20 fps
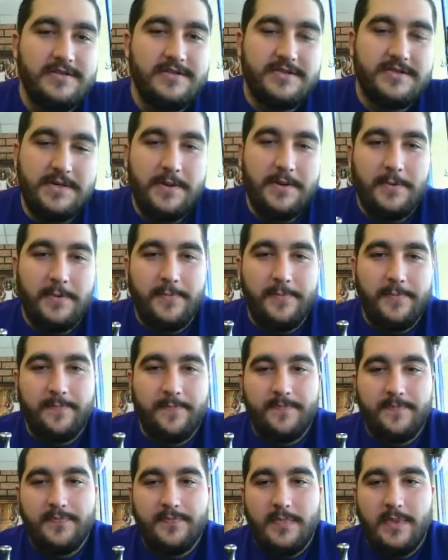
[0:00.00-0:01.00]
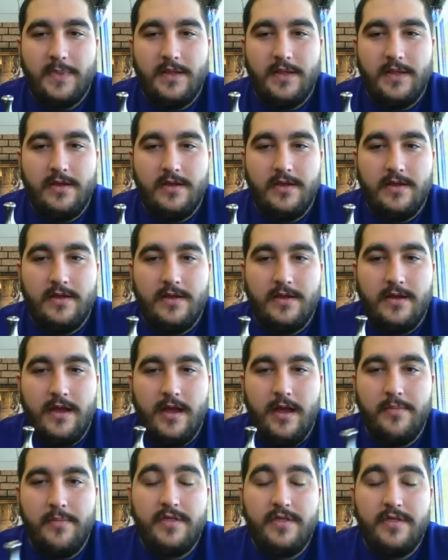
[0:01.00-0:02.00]
So,
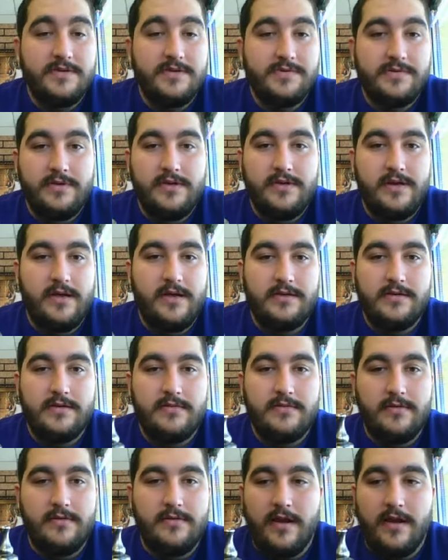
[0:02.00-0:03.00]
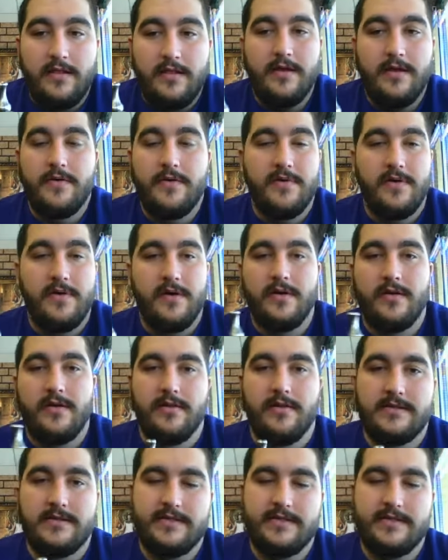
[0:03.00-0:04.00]
I mean, there's really not a lot going on in
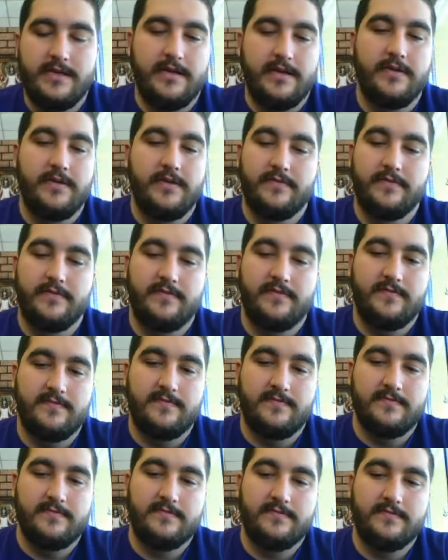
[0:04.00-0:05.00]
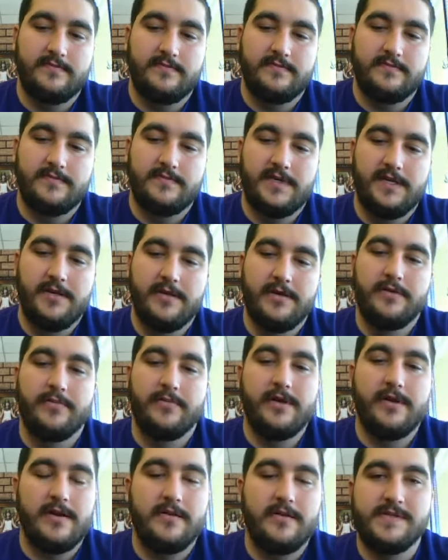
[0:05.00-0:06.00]
this thing. You know, when
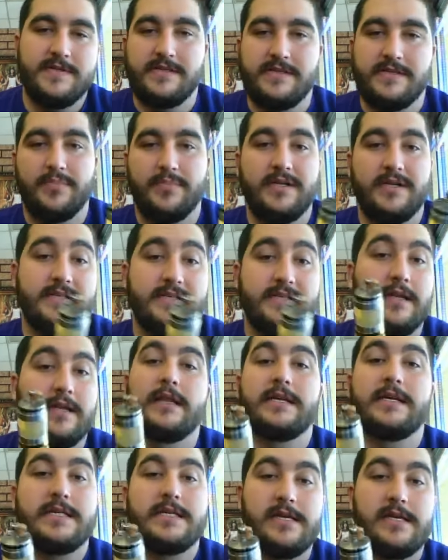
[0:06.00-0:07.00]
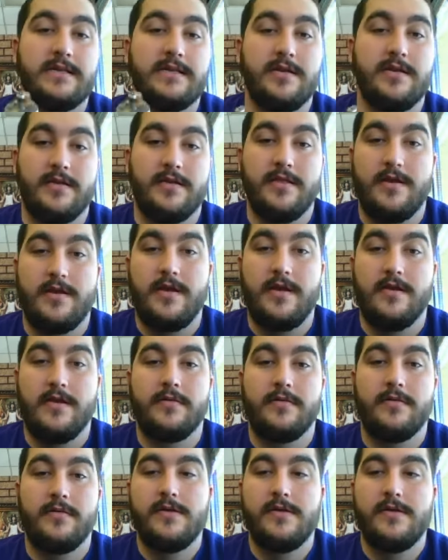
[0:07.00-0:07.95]
it comes to simplicity, this hits it on the nail.